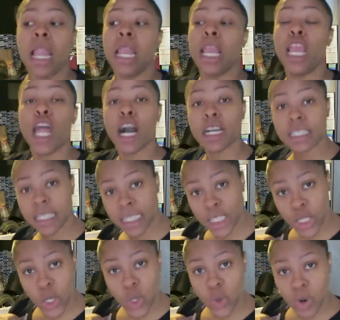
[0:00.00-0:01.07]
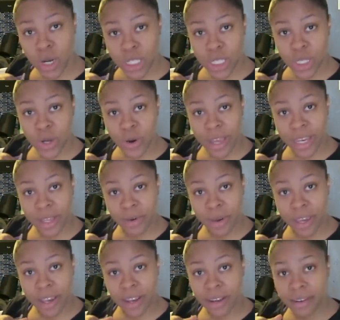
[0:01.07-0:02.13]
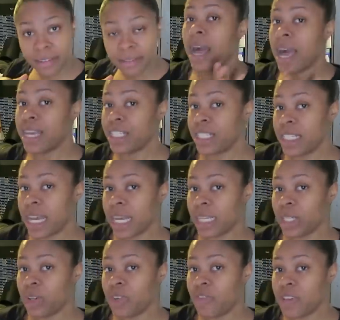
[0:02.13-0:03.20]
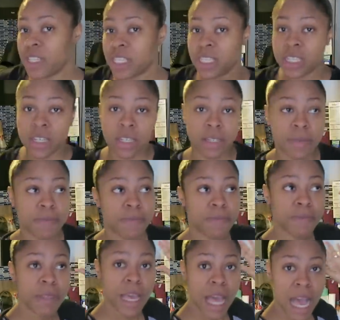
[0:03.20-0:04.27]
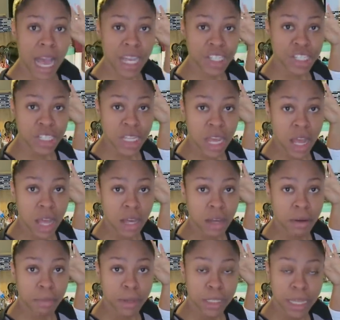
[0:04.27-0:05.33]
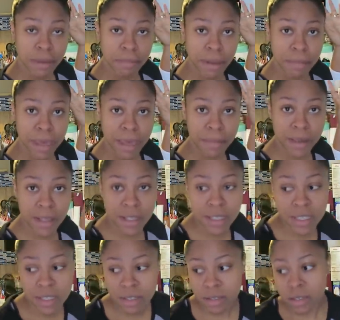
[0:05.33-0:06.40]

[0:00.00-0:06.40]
Locked in, don't want to go anywhere. Hashtag no visitor. Hashtag protect my babies.